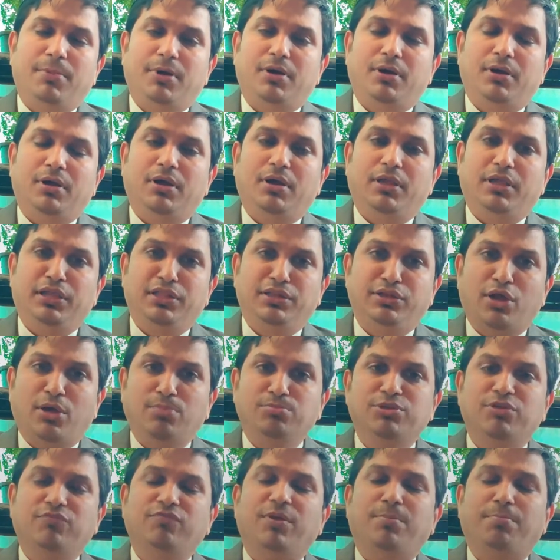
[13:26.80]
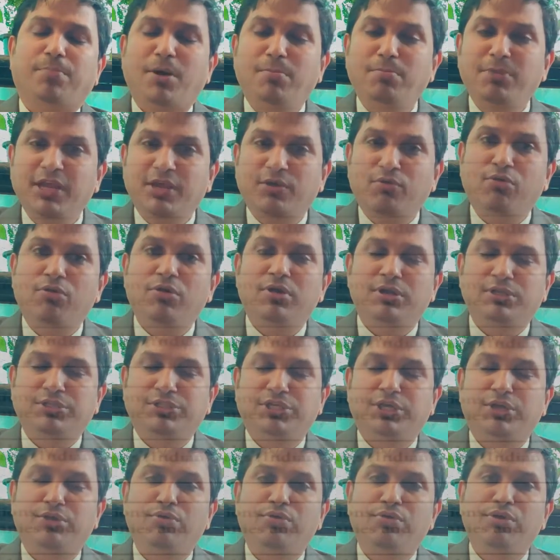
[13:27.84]
in terms of the public
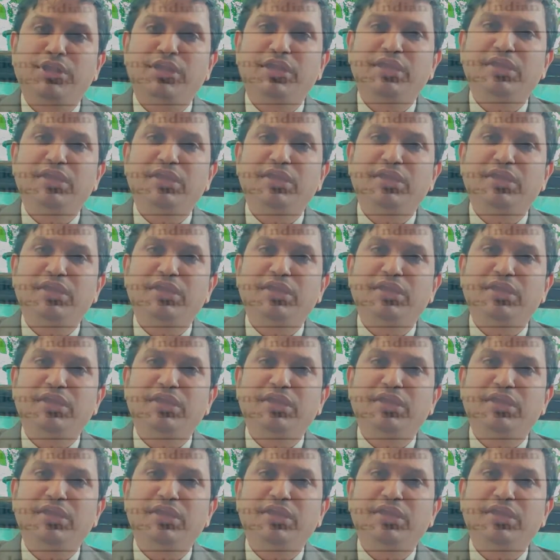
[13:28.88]
shareholding,